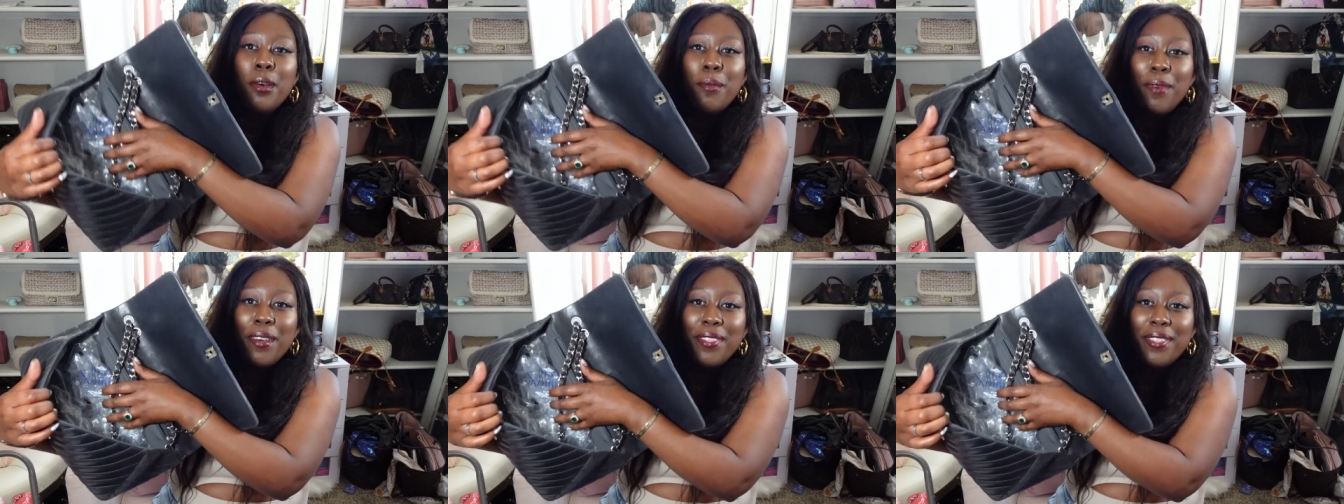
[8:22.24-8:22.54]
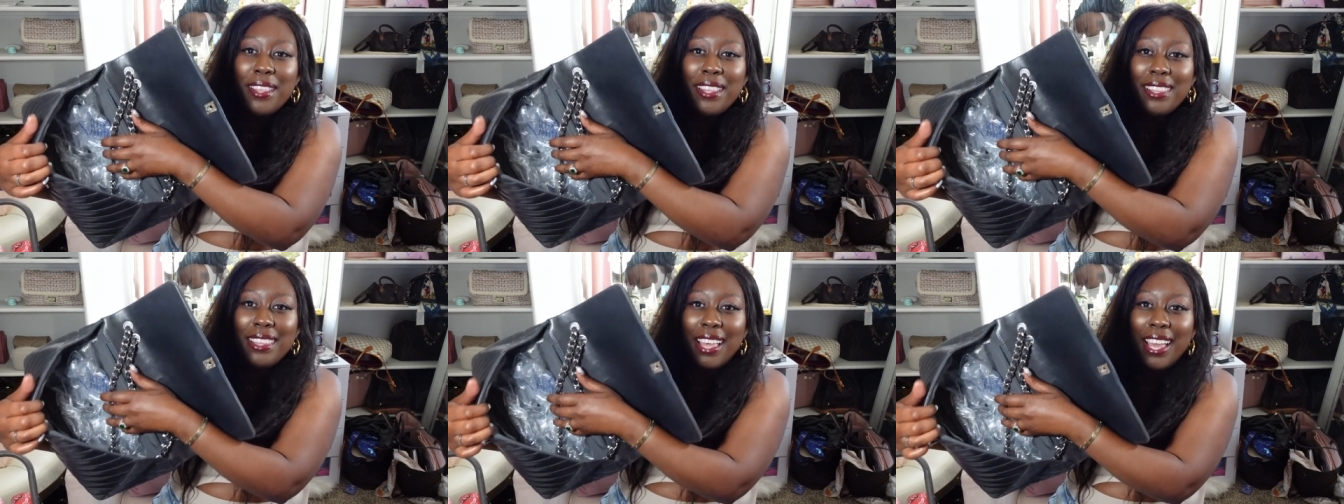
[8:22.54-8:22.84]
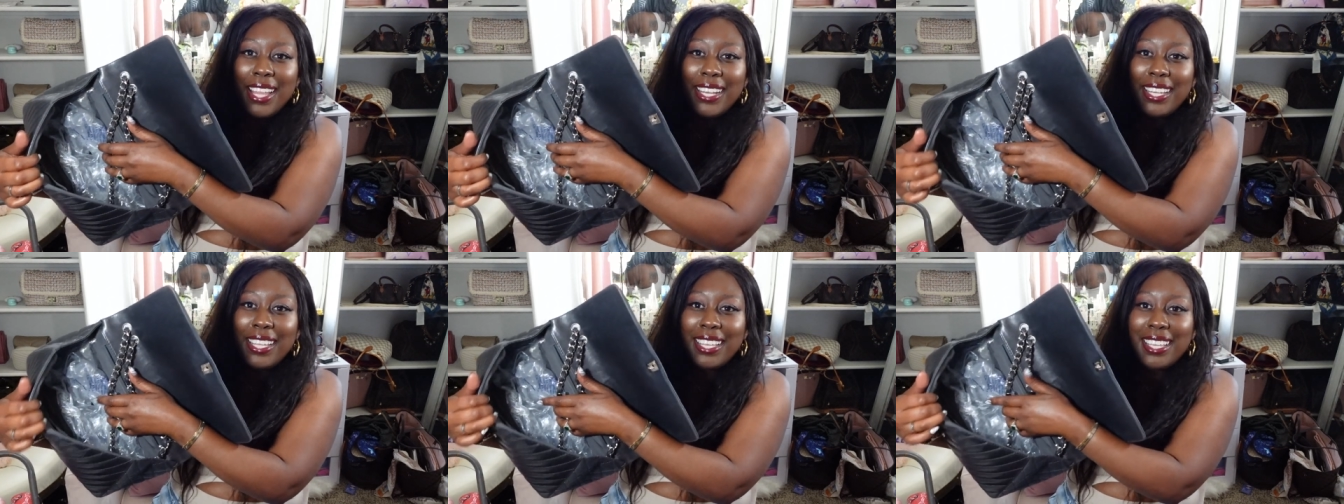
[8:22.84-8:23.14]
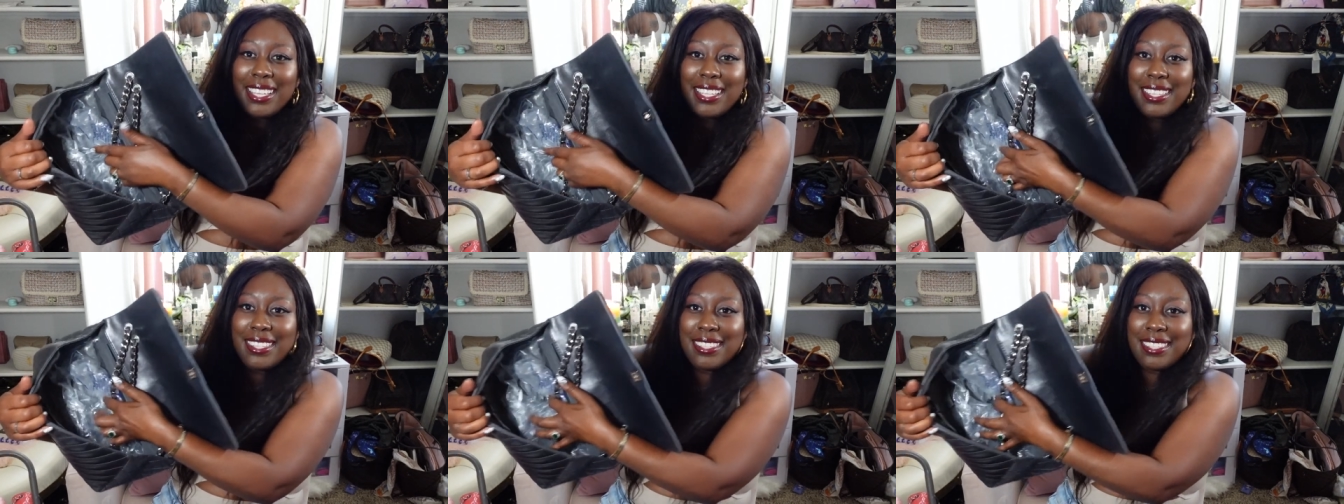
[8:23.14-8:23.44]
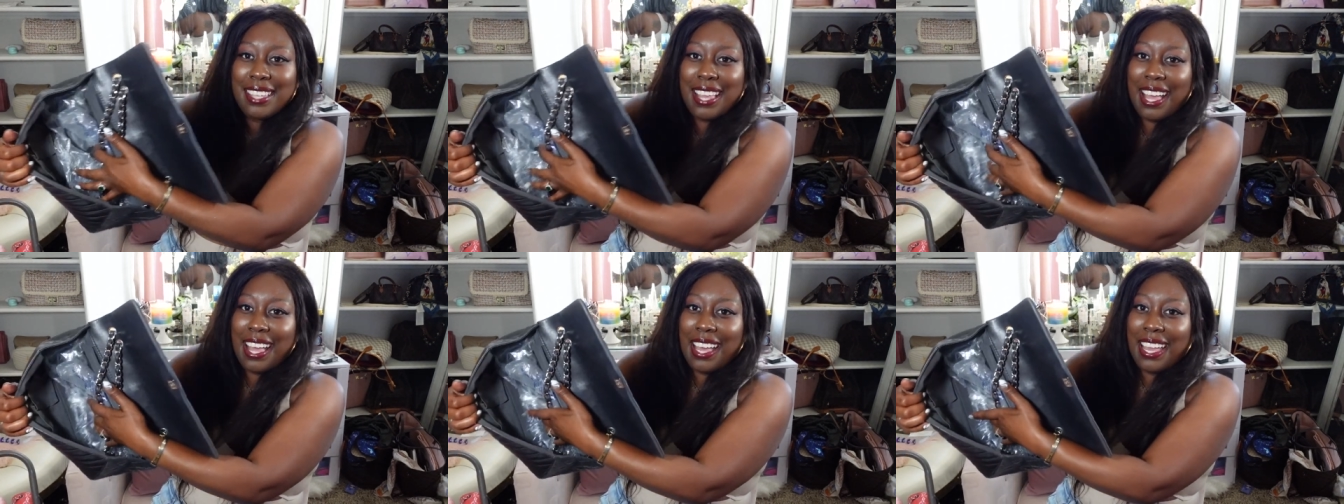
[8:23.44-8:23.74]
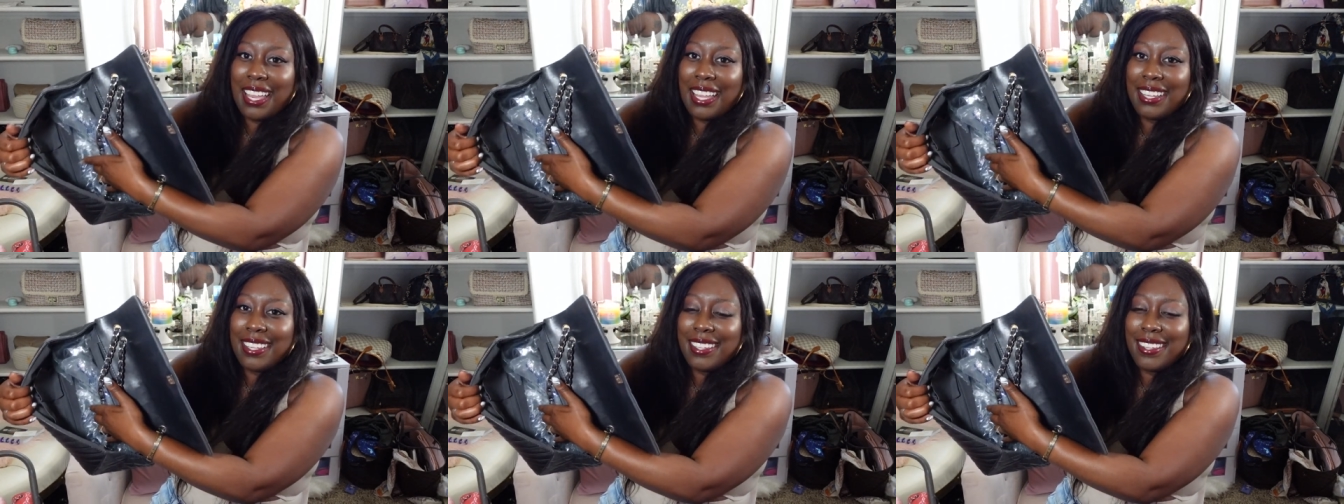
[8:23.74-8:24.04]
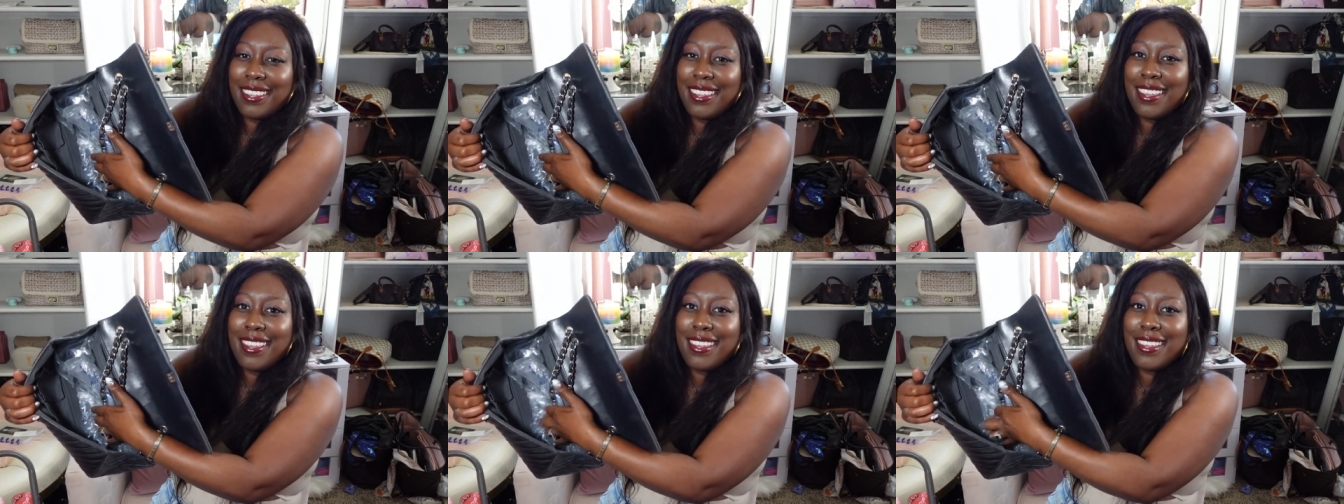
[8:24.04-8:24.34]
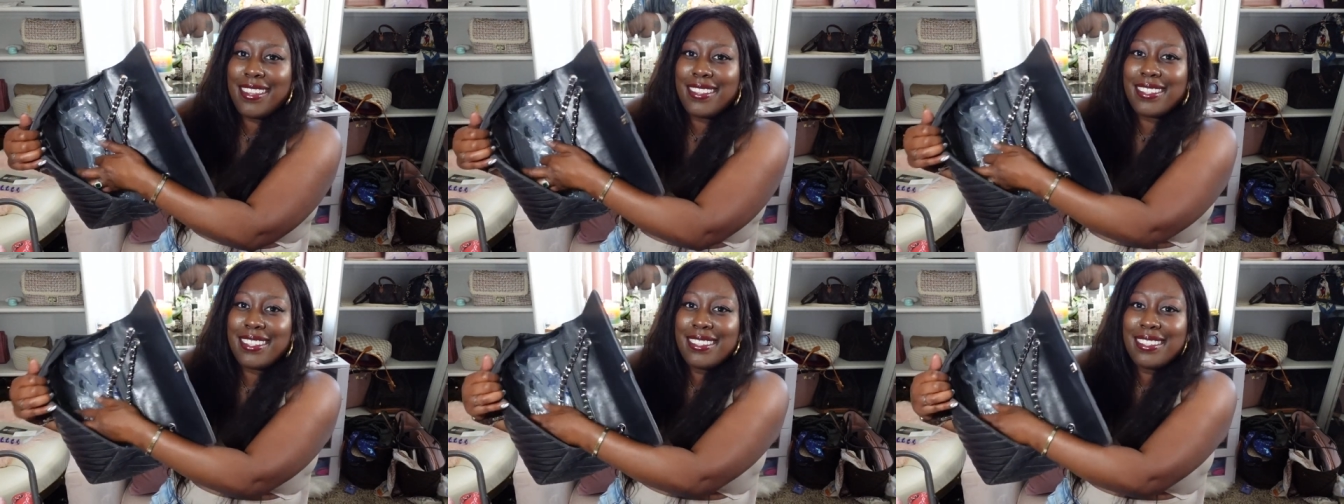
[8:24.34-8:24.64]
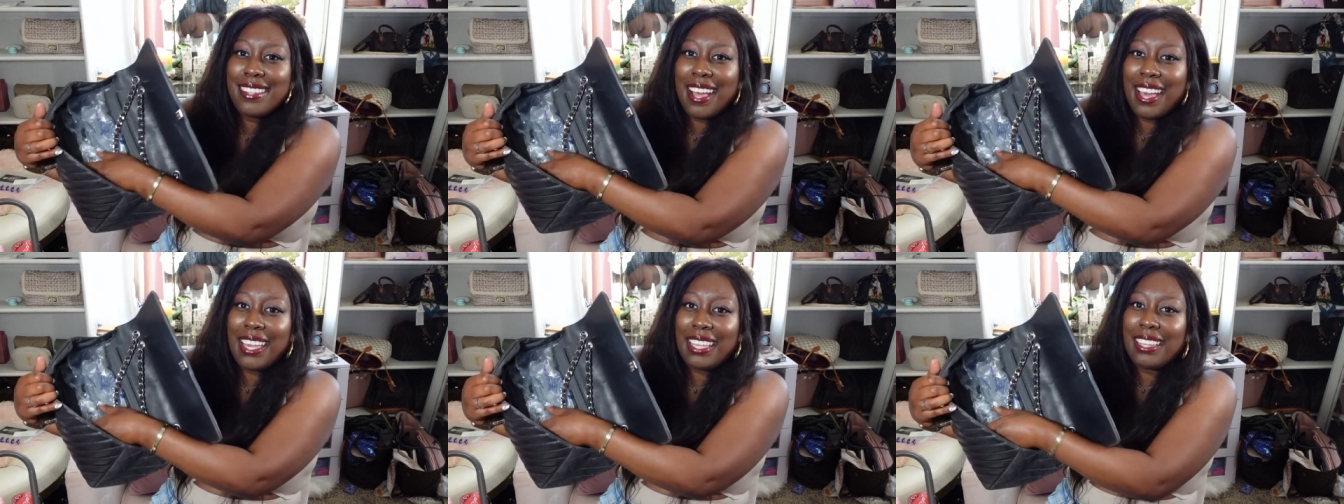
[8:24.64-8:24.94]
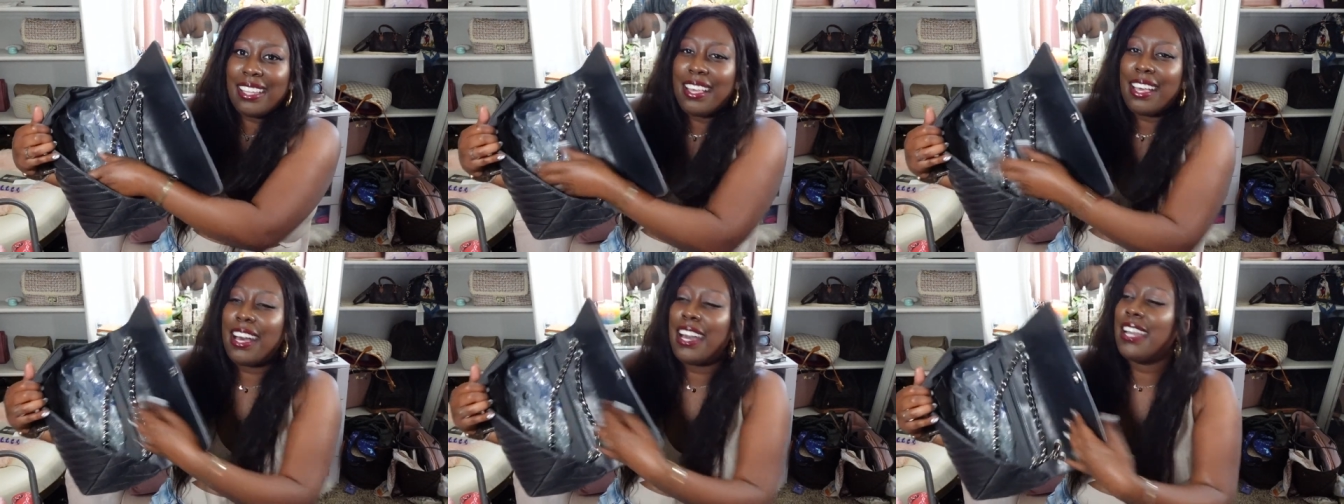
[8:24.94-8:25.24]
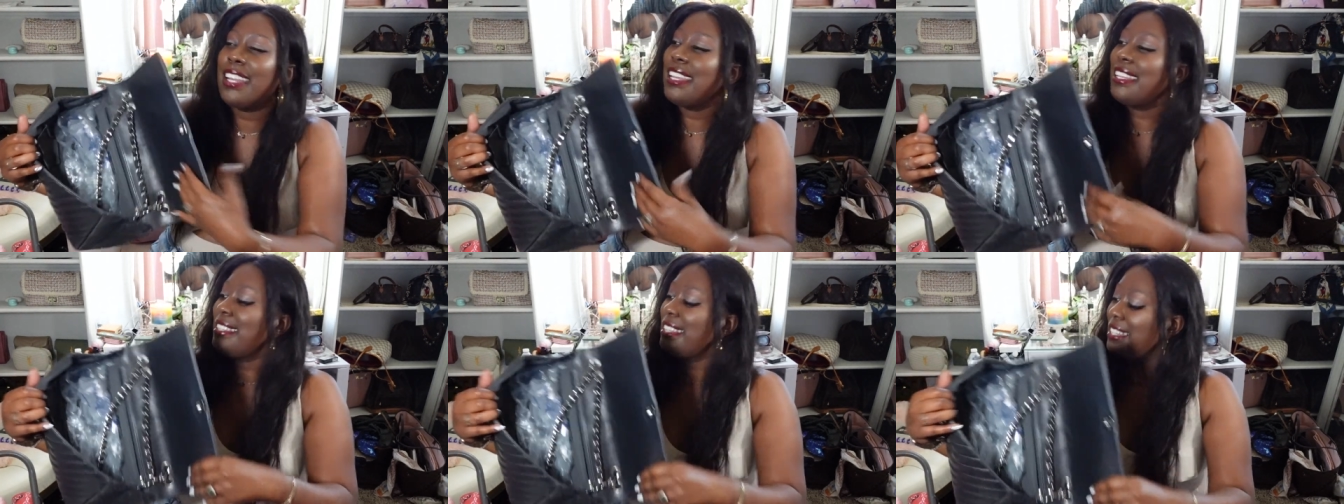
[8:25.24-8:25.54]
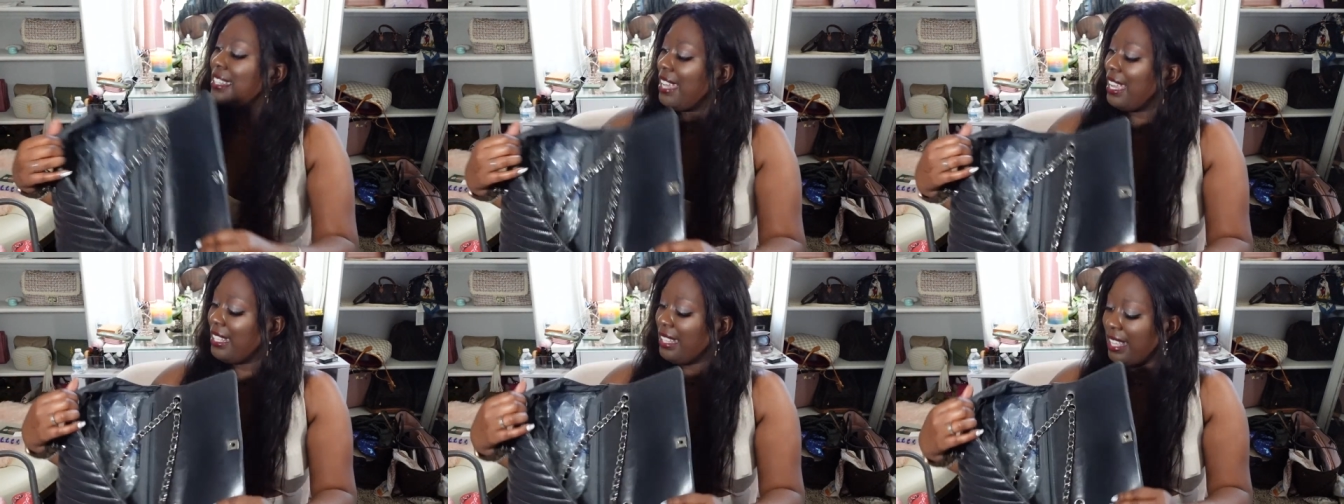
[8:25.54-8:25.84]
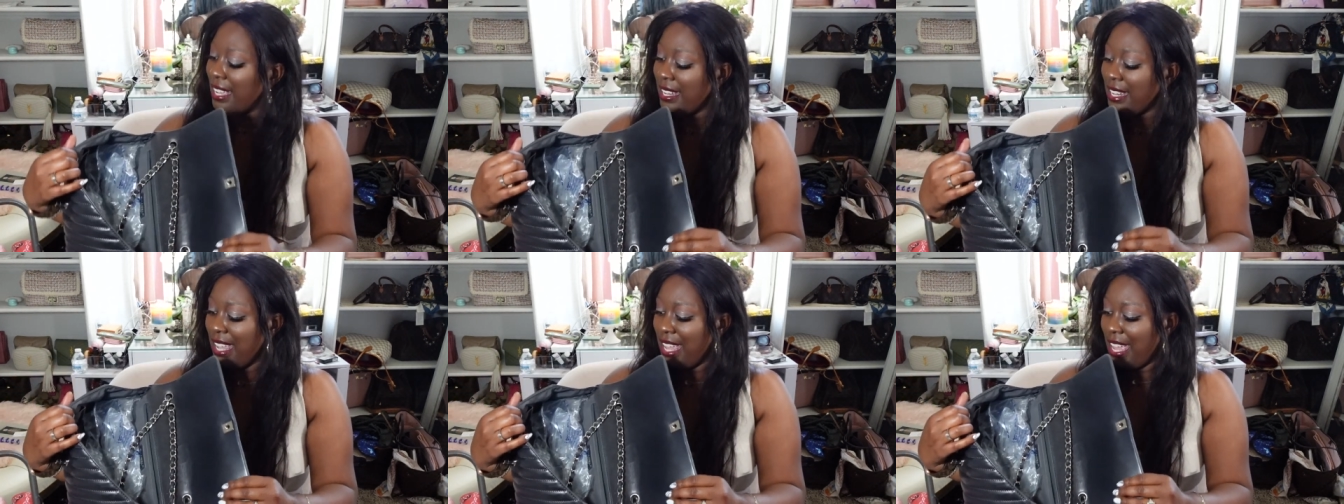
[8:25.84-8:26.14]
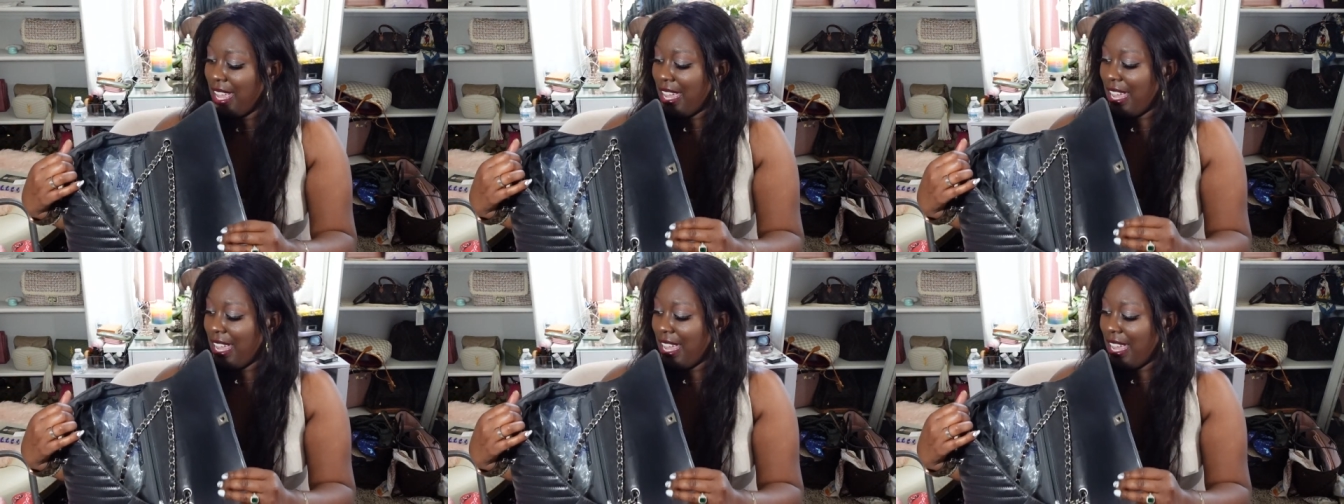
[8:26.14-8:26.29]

but the lining inside is nylon. Is it nylon?